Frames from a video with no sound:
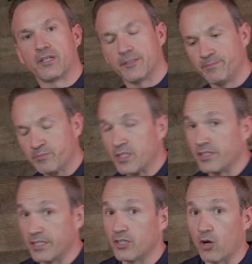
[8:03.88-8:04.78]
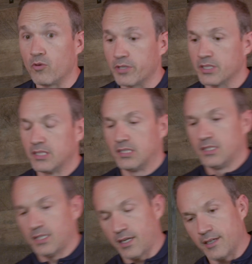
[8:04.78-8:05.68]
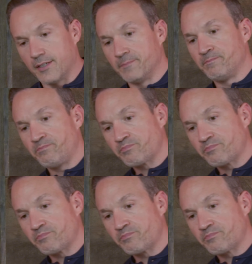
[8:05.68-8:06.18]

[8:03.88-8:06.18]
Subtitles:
You're getting the oak. I